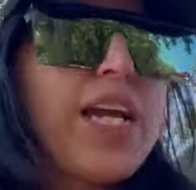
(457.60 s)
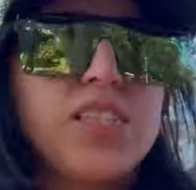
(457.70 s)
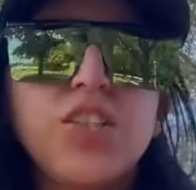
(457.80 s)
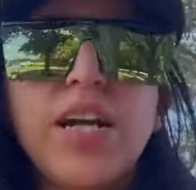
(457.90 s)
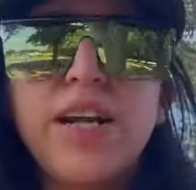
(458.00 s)
asked
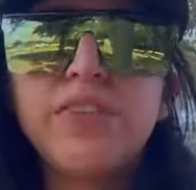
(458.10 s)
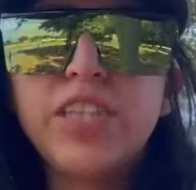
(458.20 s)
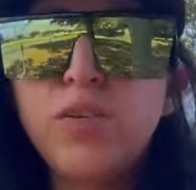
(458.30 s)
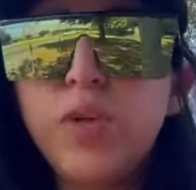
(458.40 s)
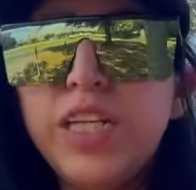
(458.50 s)
her how
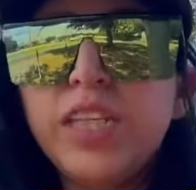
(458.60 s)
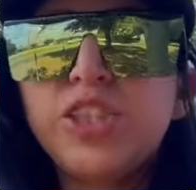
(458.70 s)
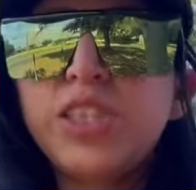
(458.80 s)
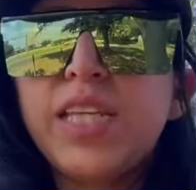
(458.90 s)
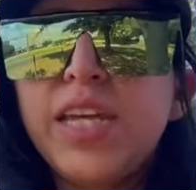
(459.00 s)
everything went and
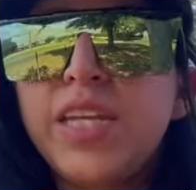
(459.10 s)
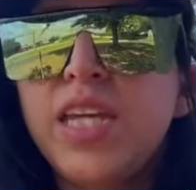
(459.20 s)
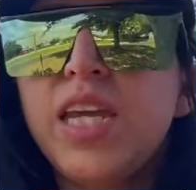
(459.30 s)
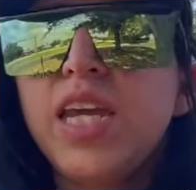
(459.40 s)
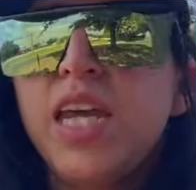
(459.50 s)
she said
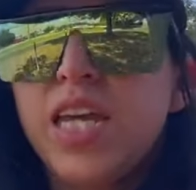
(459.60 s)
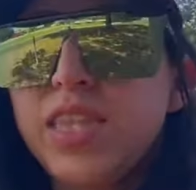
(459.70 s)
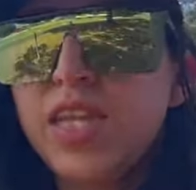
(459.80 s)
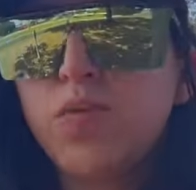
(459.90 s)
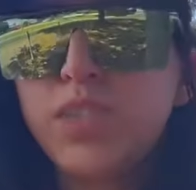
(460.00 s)

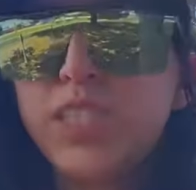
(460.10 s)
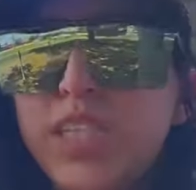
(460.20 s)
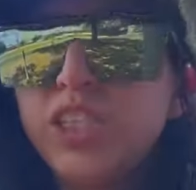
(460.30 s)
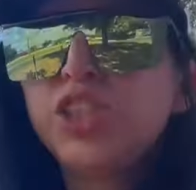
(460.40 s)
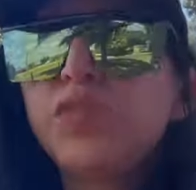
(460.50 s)
there was an
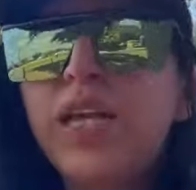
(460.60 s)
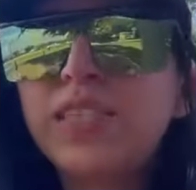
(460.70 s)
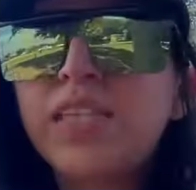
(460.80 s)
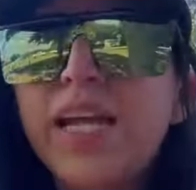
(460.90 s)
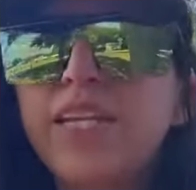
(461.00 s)
issue
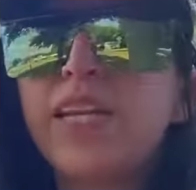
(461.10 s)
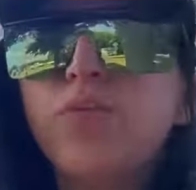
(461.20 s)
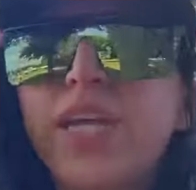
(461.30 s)
last night and we